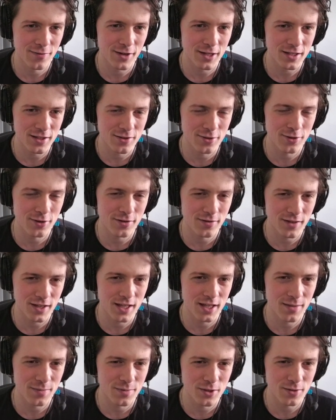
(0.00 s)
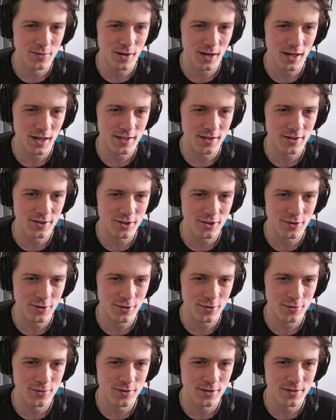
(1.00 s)
sort of keeps you on your
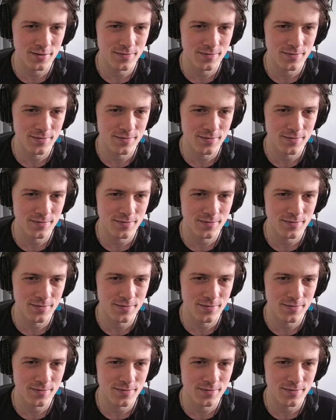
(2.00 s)
toes.